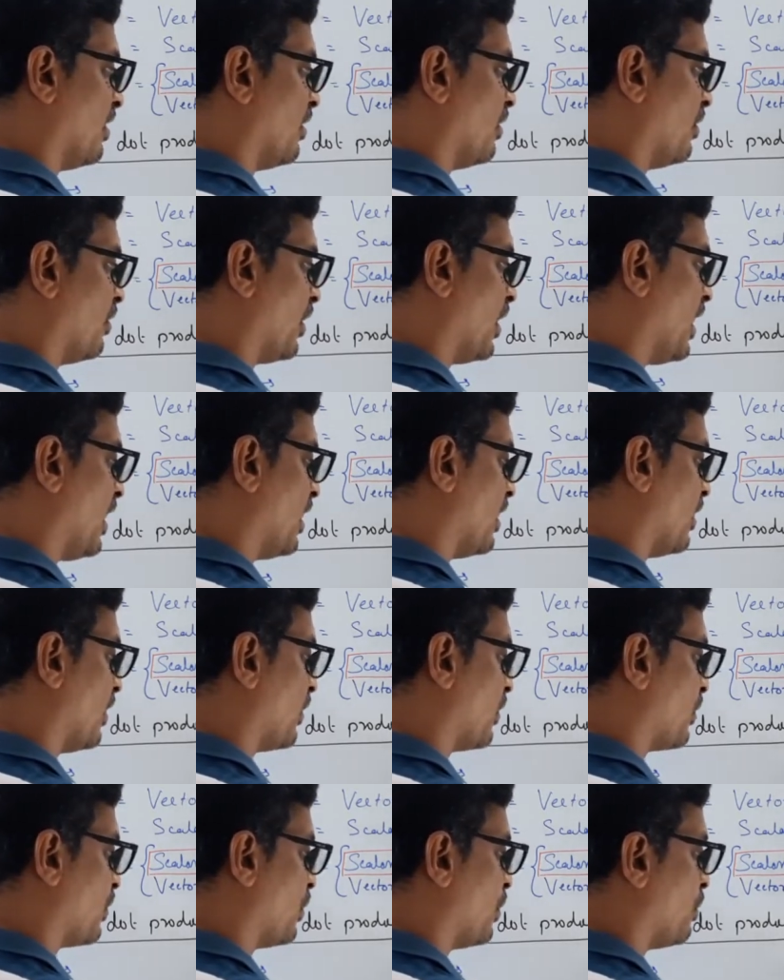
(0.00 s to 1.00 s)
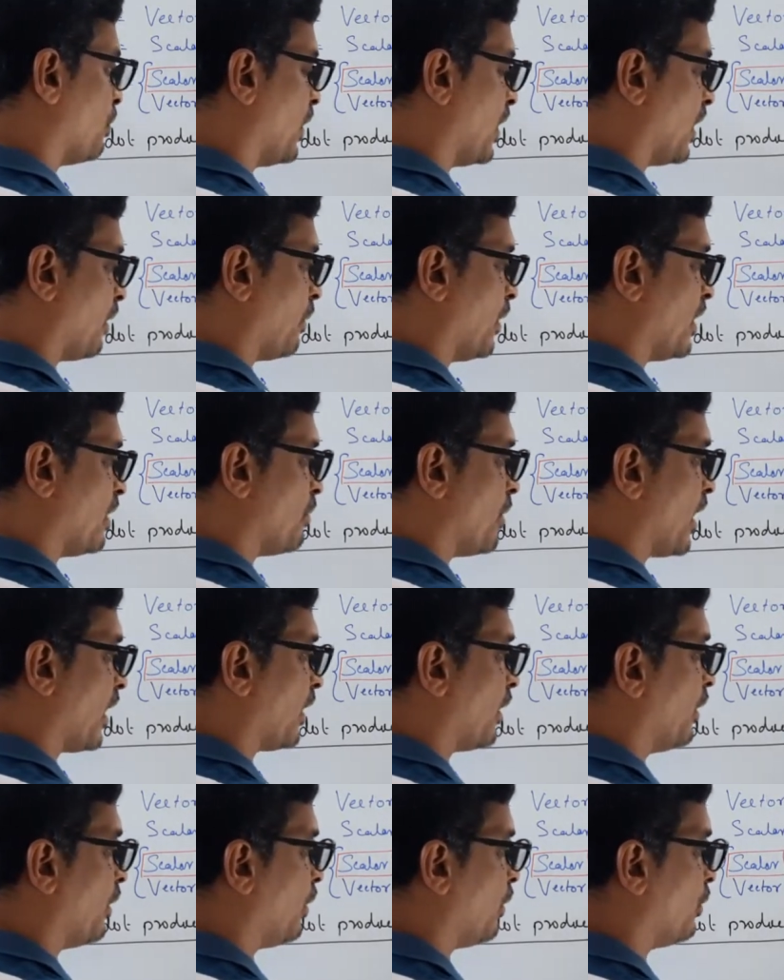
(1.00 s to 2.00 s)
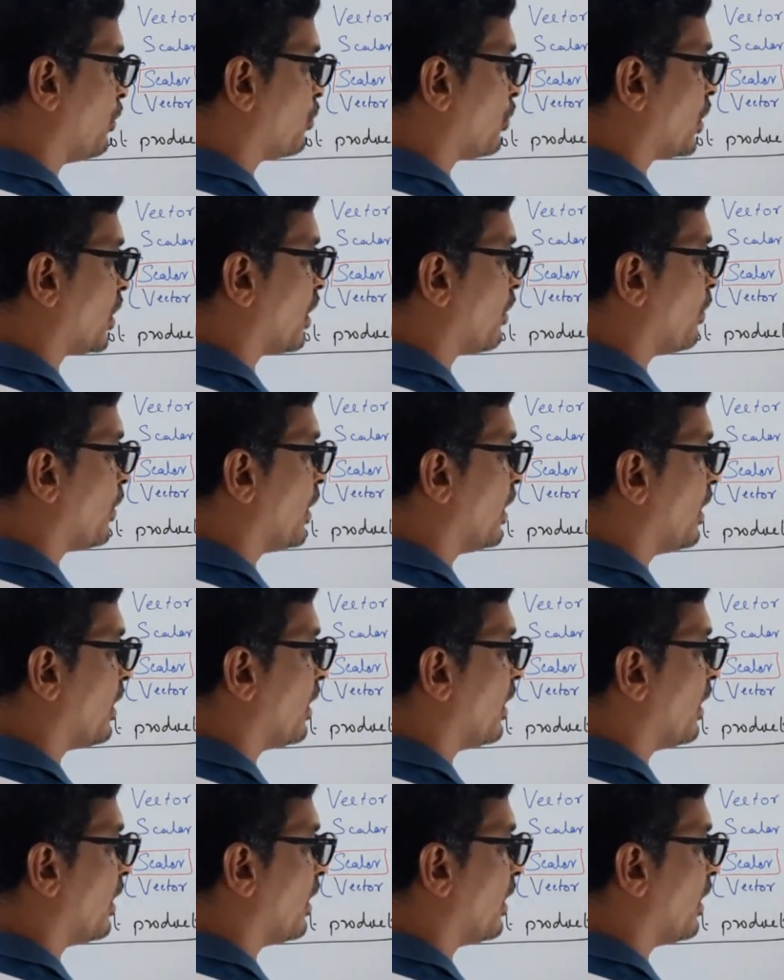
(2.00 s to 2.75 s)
Okay. So multiply the magnitudes. What happened?